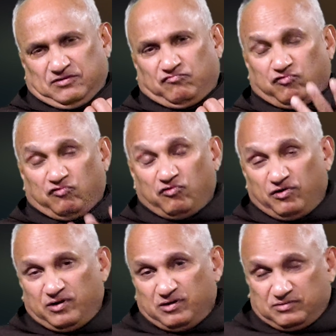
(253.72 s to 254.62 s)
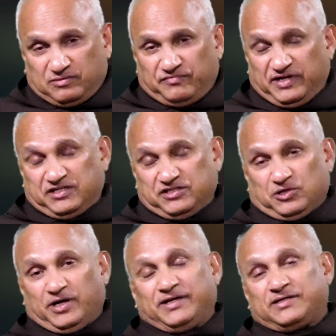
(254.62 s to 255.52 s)
food, we
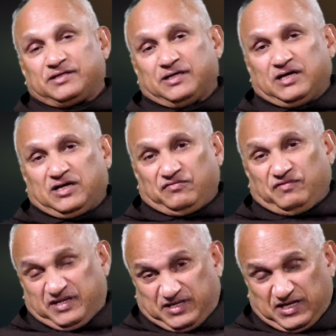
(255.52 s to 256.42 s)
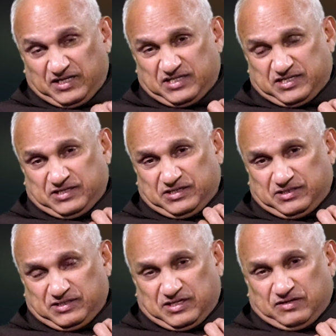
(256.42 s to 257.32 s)
enjoy it. We taste
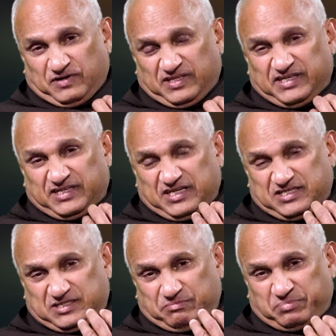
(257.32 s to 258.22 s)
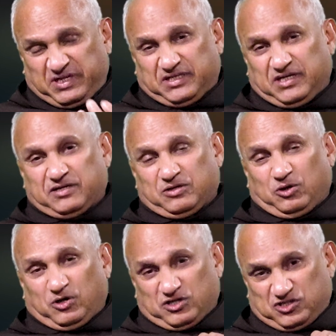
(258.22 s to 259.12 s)
whether it is bitter
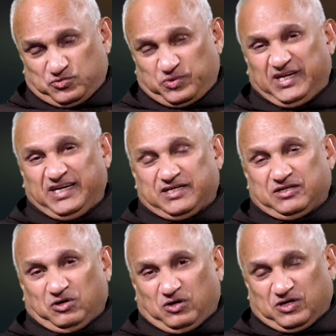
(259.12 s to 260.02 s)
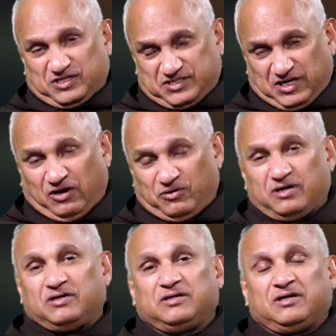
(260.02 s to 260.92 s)
or sweet or sour.